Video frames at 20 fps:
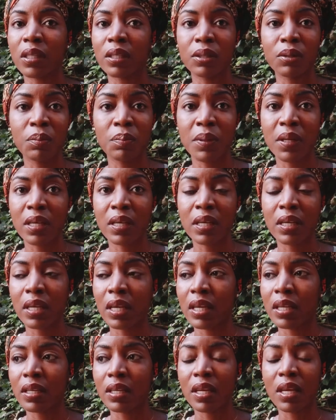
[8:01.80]
little bit,
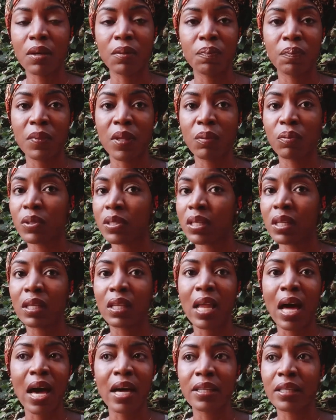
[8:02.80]
and it was a
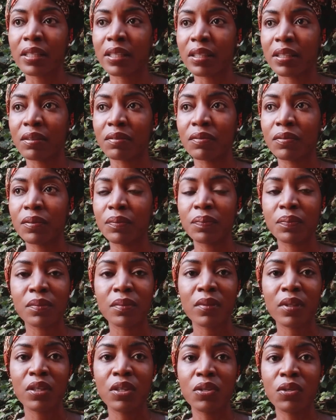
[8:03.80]
lot of,
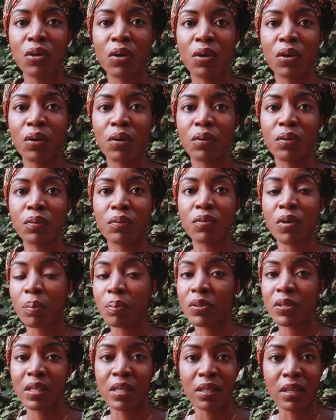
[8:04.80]
you know,
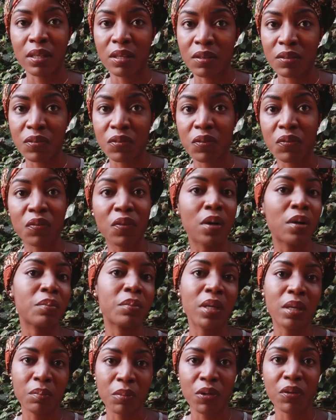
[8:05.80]
representatives
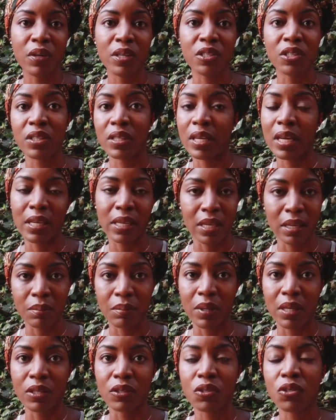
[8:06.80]
from immigration that
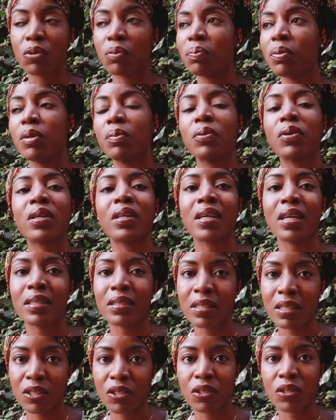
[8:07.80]
came in. So people are
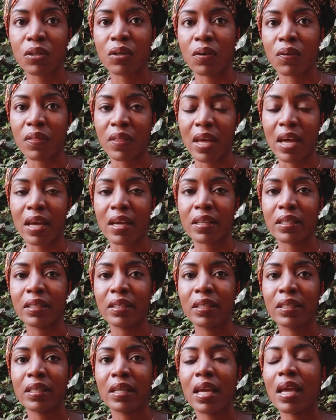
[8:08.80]
not touching on that
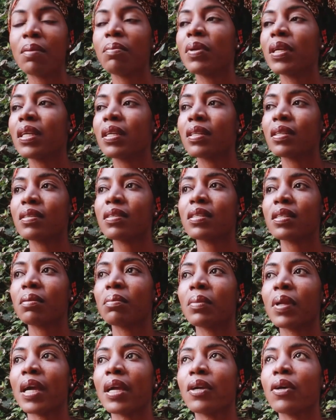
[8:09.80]
and making it
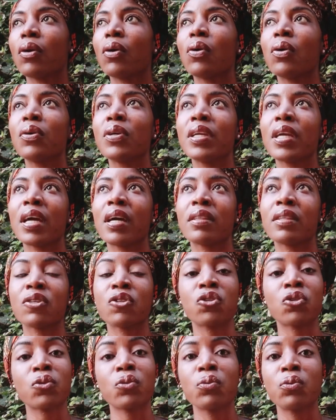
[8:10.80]
seem like, oh yeah,
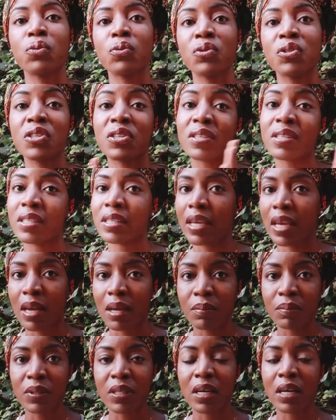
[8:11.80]
the school just
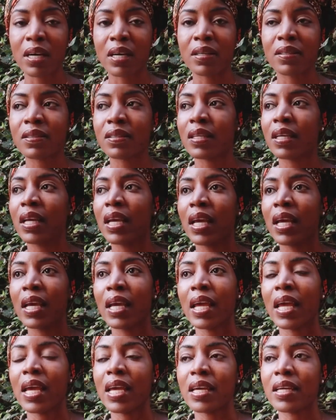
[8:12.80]
scammed us
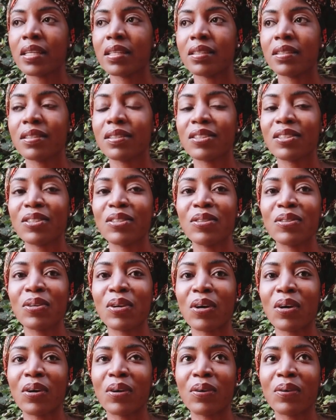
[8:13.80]
and, you
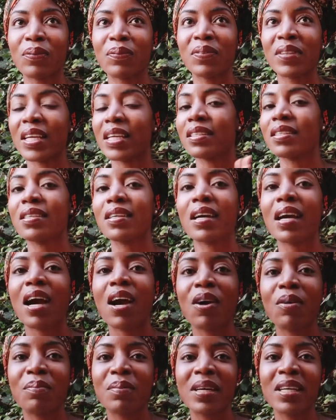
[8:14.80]
know, they took
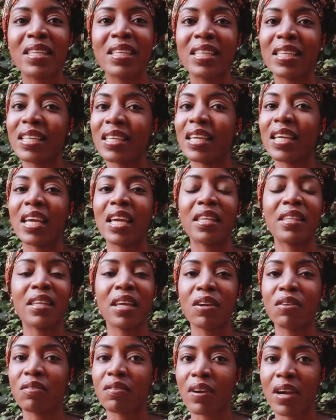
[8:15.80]
our money and
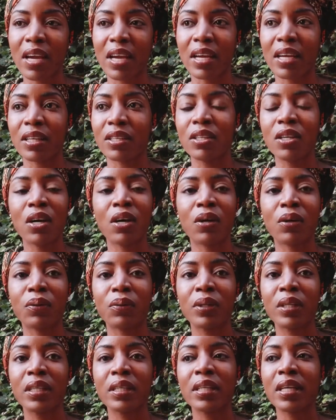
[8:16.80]
they ran.
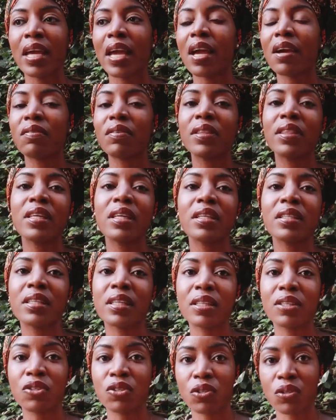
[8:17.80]
No, everything
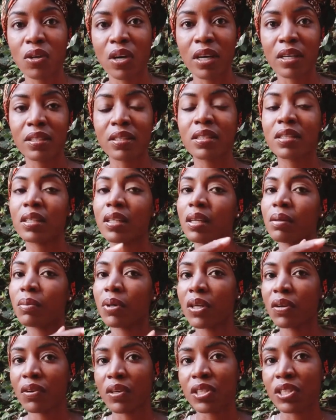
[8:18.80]
didn't start till
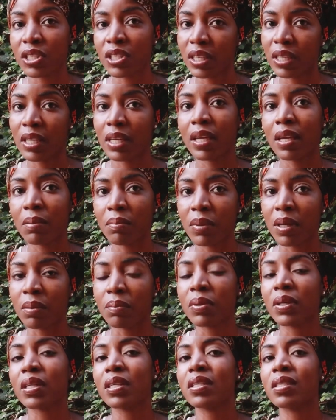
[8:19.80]
immigration came
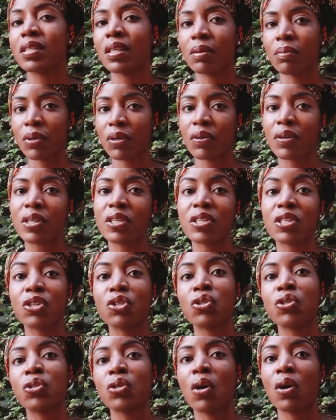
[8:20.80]
in, because
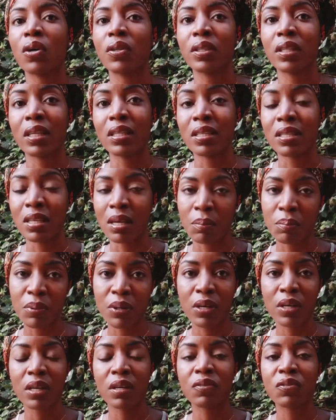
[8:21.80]
immigration saw the
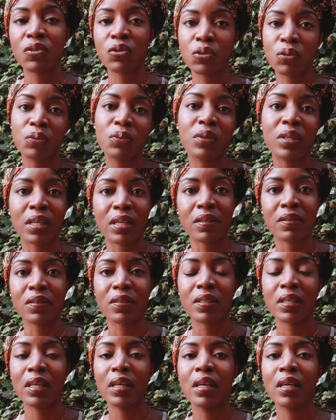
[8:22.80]
number of
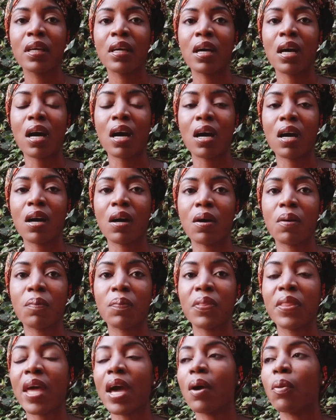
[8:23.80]
students
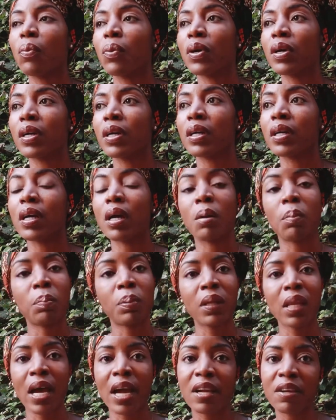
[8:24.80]
that were
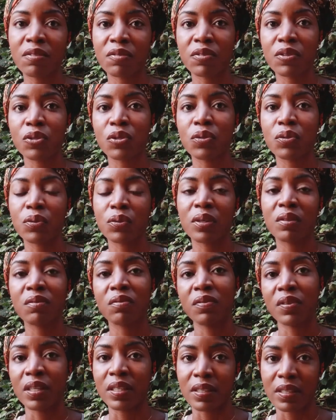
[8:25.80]
applying for
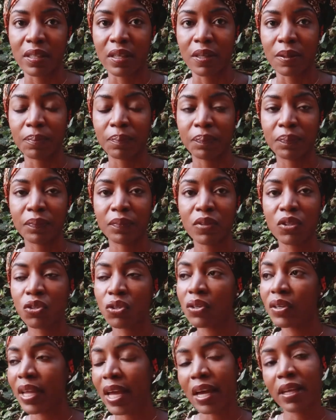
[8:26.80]
student visa.
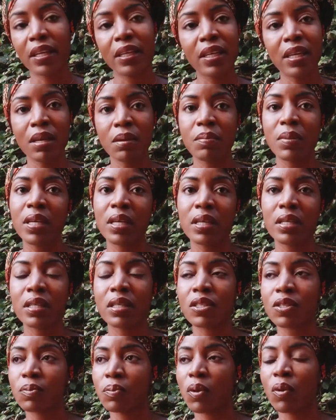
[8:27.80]
So yeah, they came in,
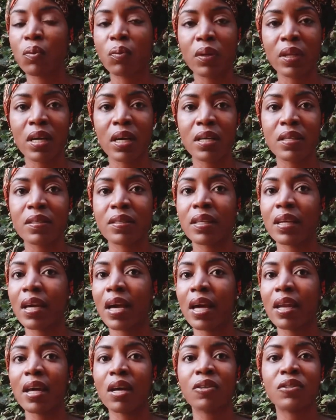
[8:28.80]
they spoke with us, they
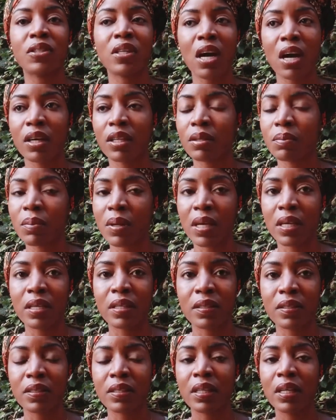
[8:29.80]
got our
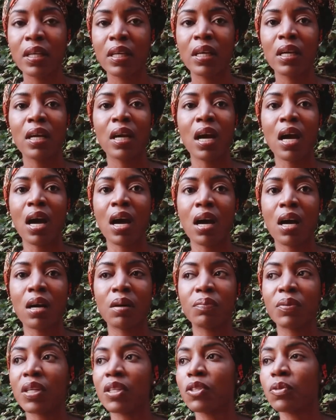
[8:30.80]
documents,
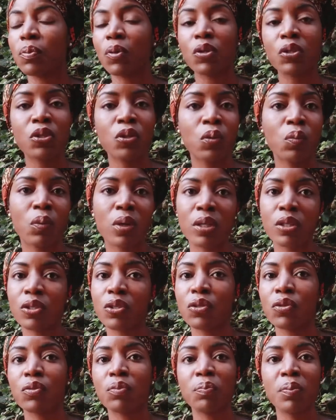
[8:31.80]
they spoke to 1
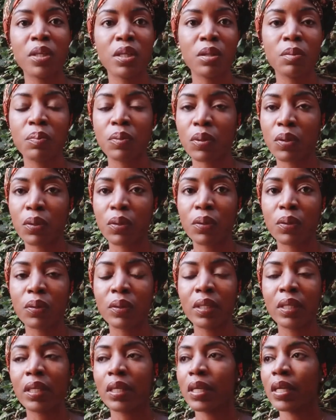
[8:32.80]
or 2
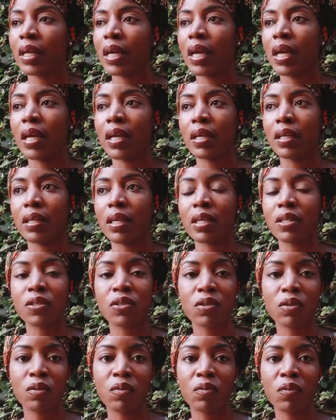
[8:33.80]
people and
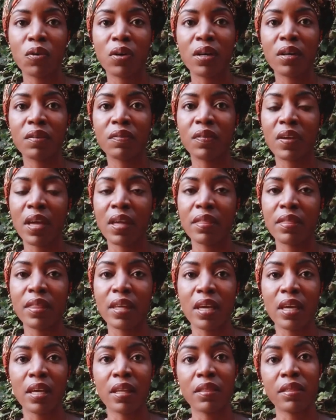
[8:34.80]
so forth, and
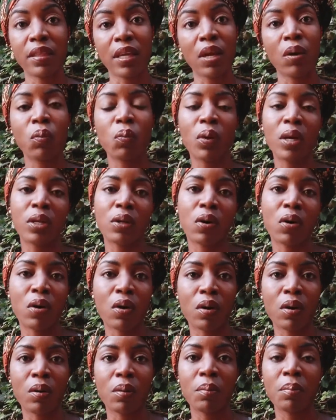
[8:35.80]
then they went
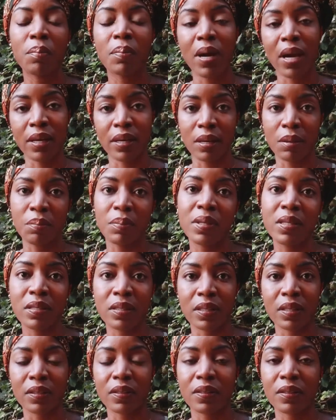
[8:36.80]
on by their
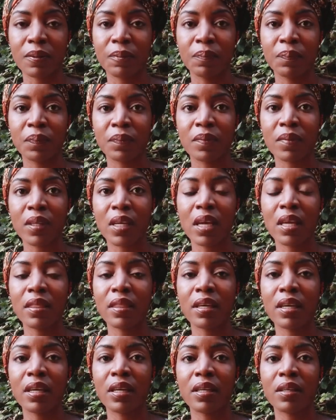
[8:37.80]
business.
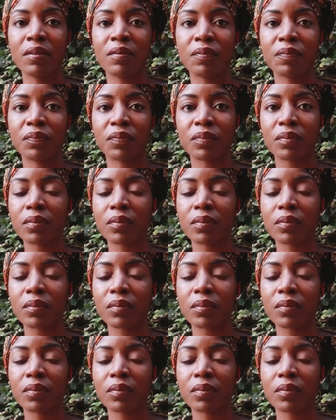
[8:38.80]
And then